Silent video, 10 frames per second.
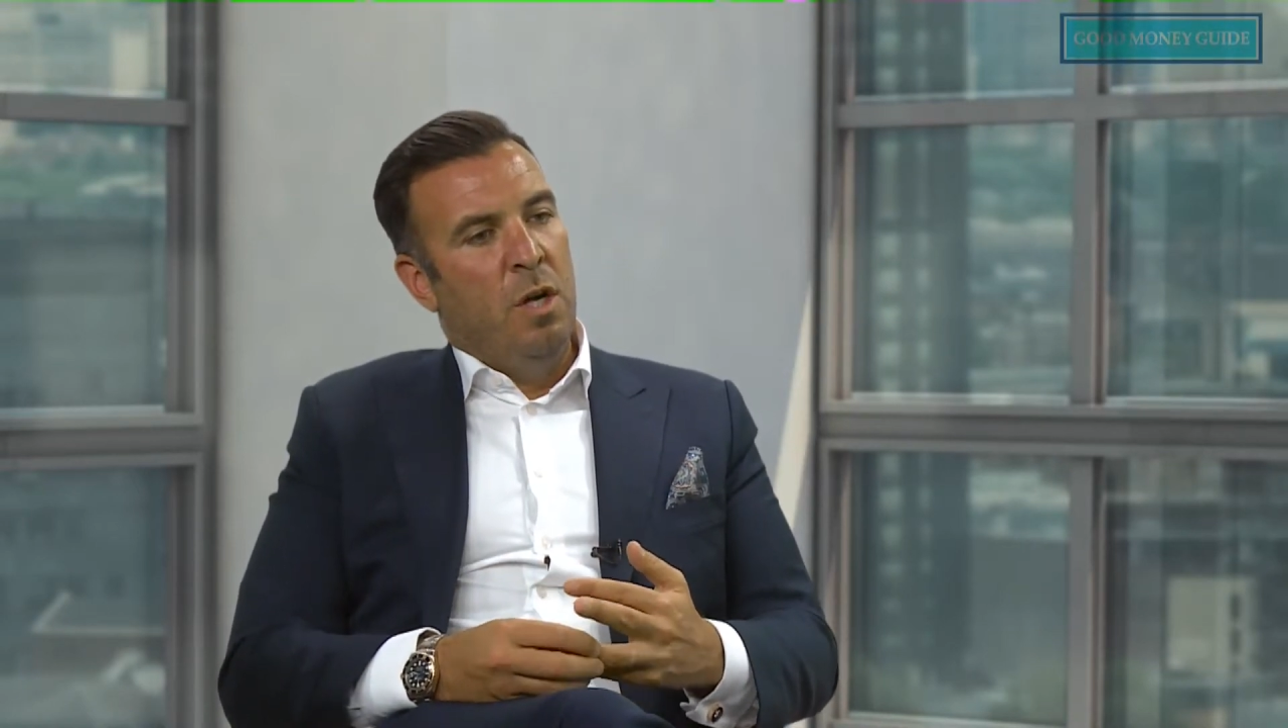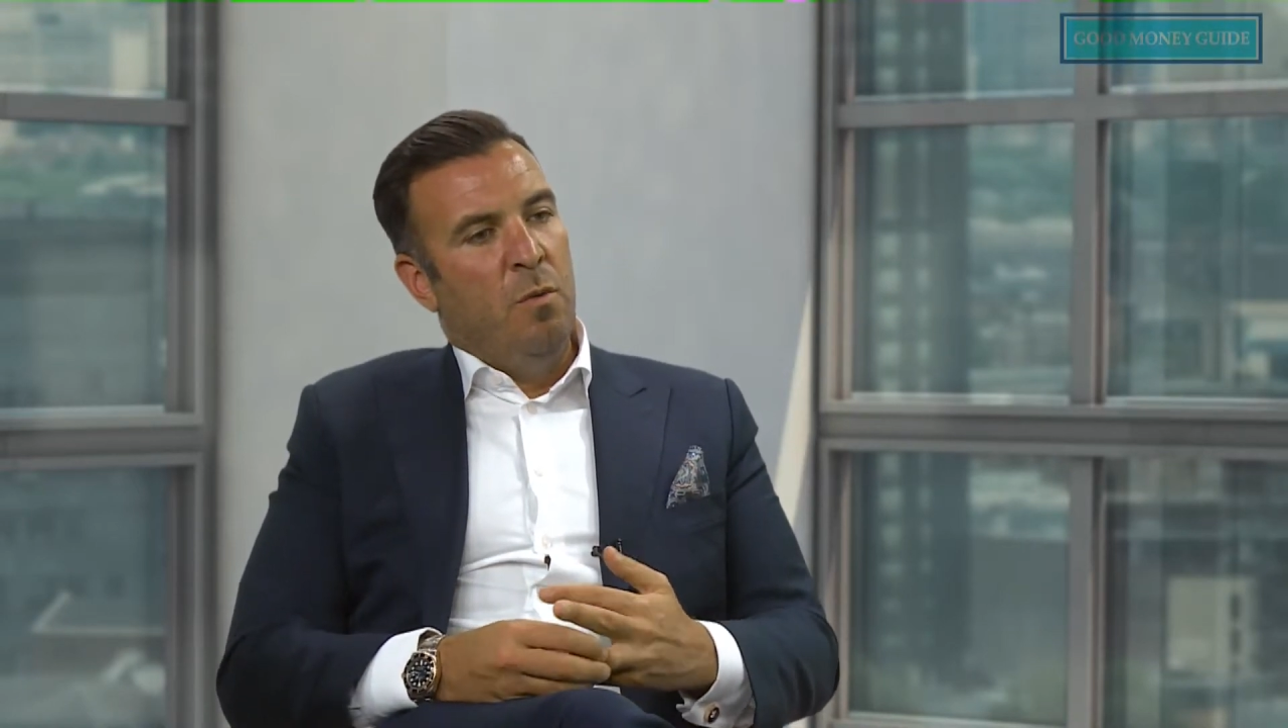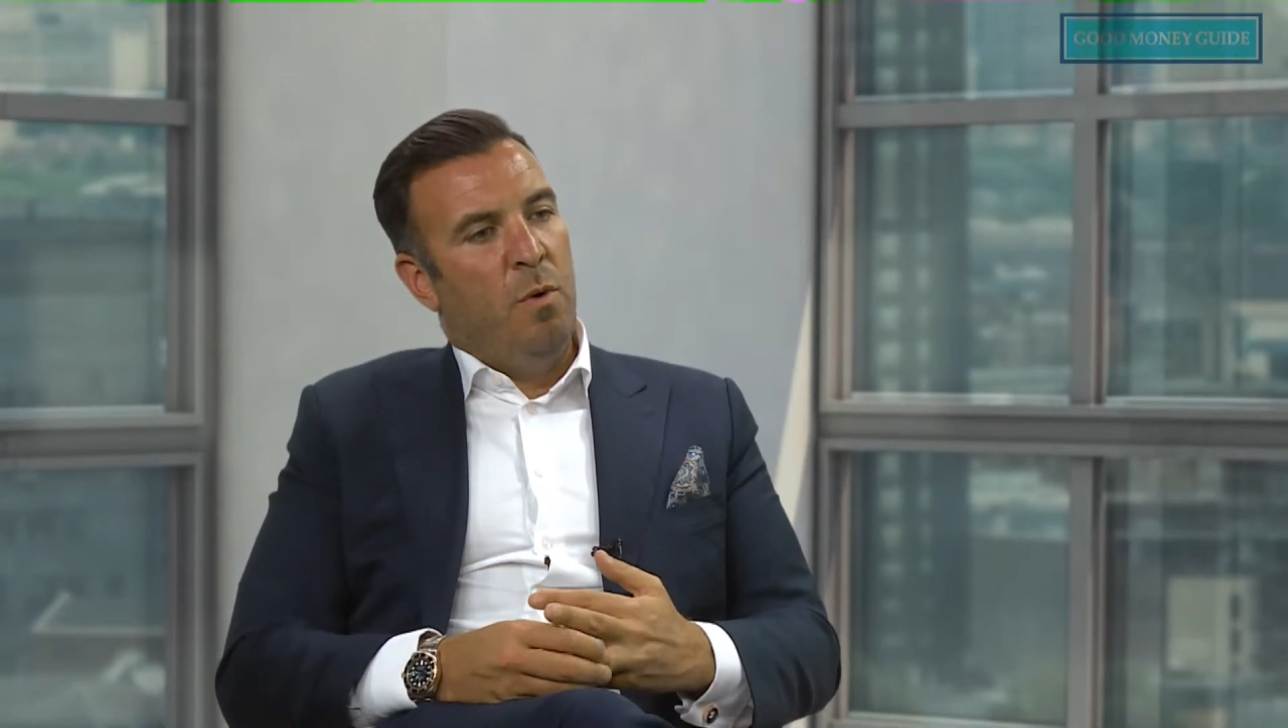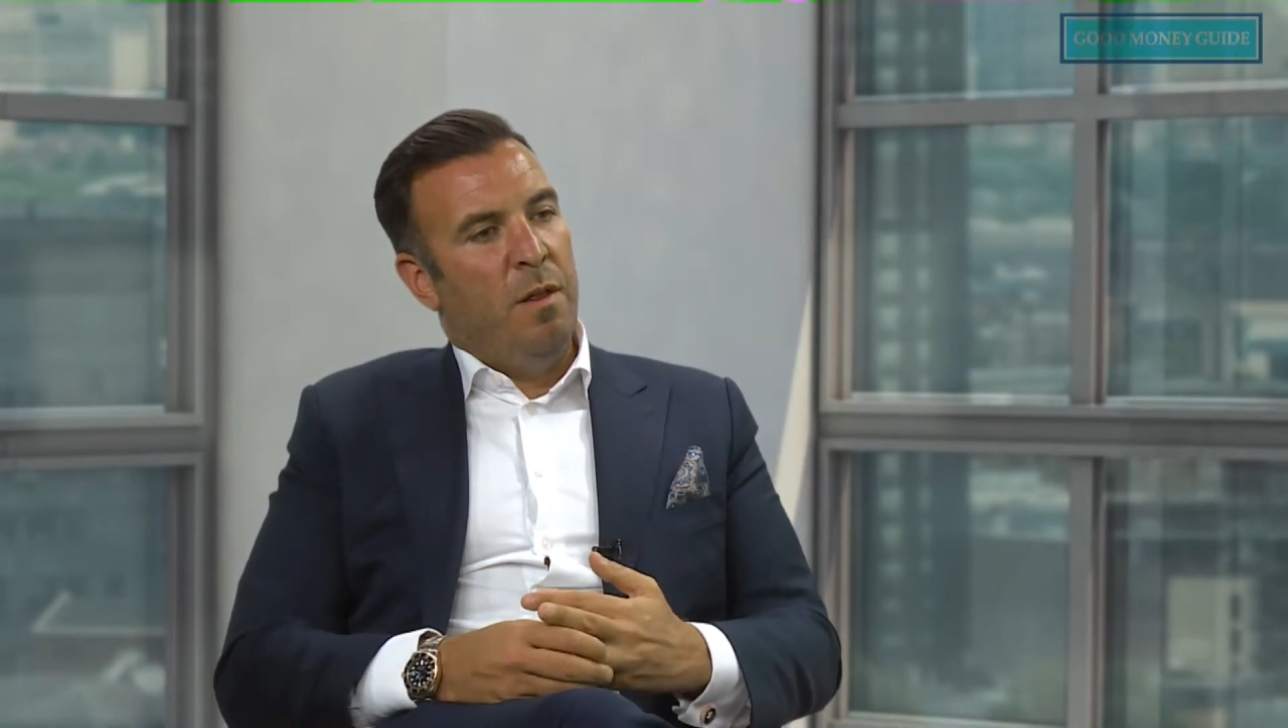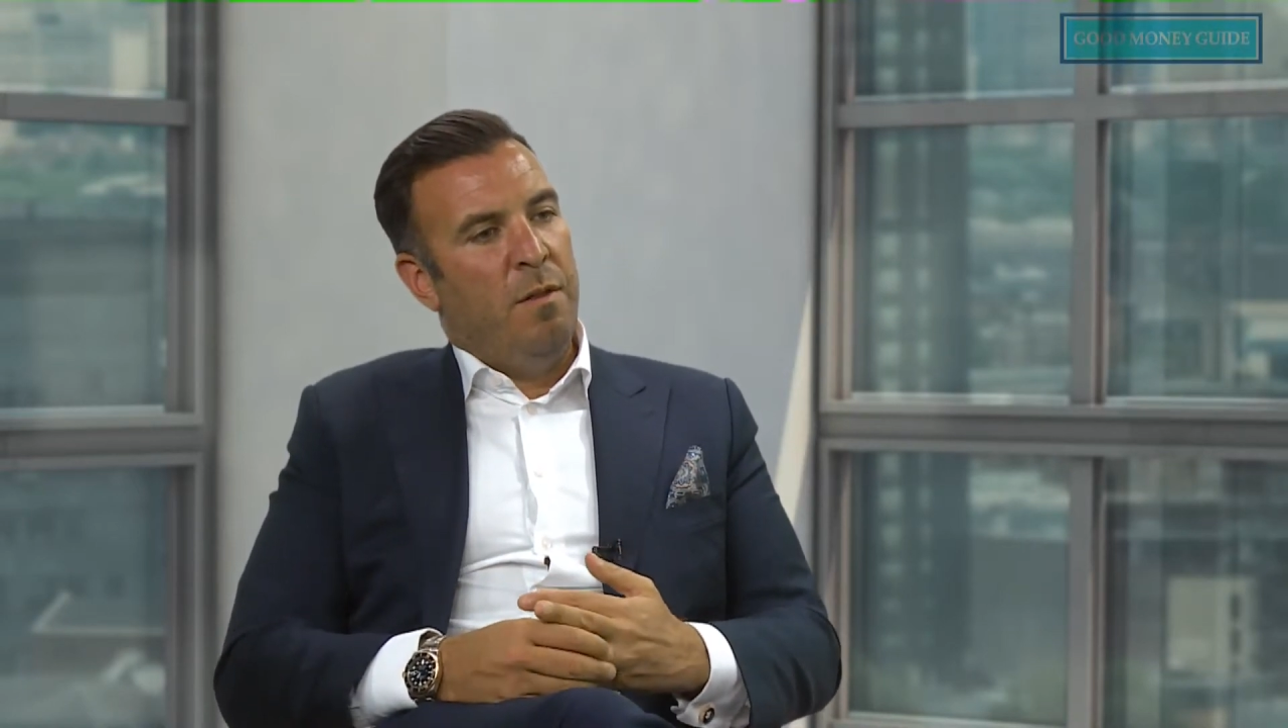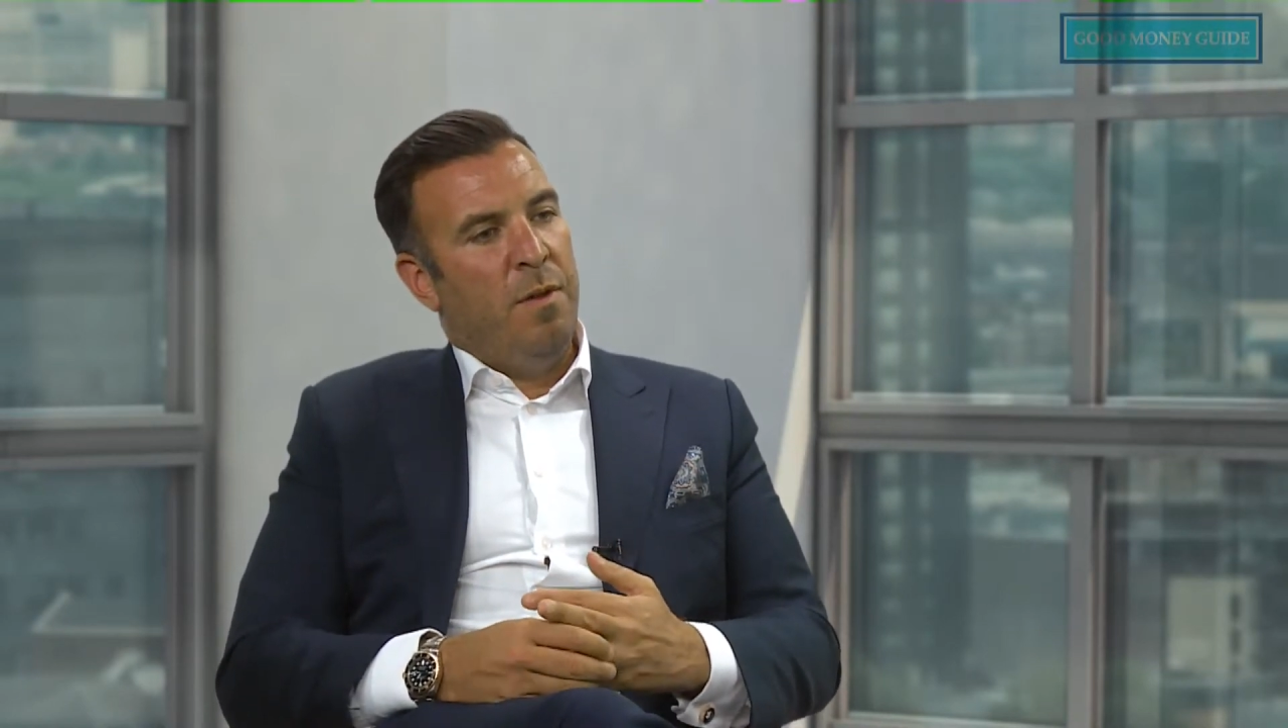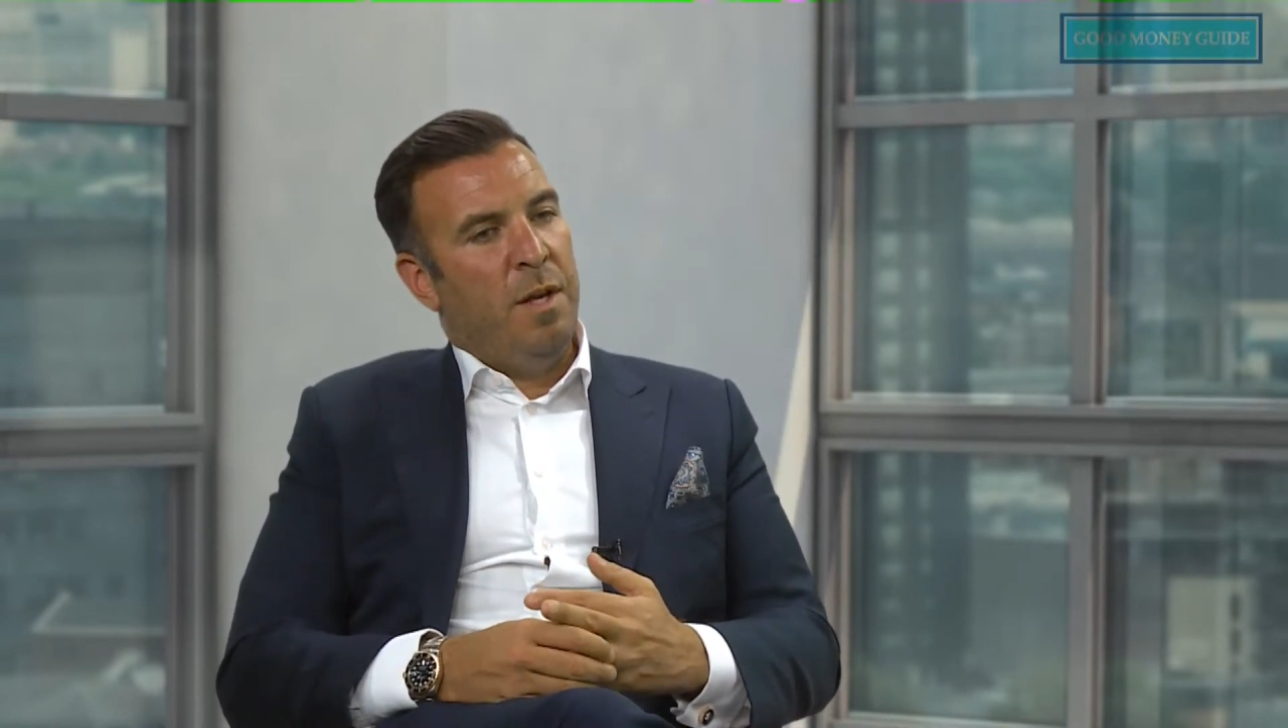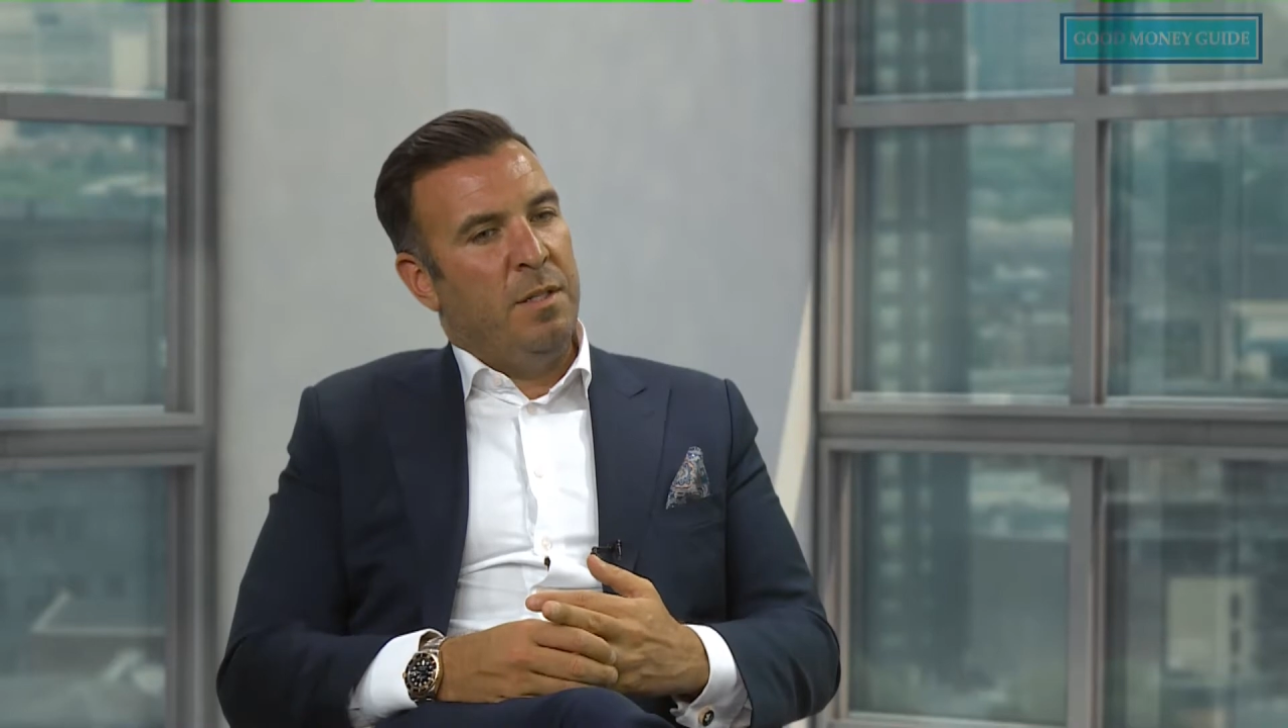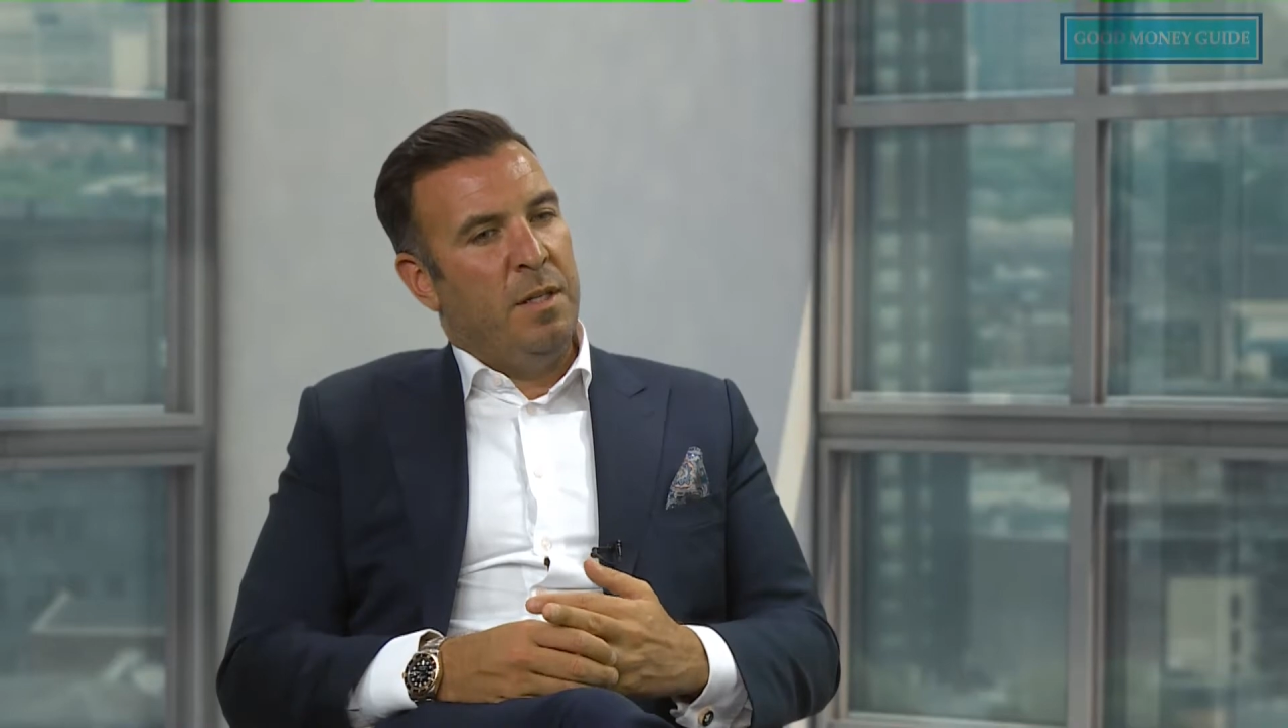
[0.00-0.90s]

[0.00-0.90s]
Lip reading: one of the things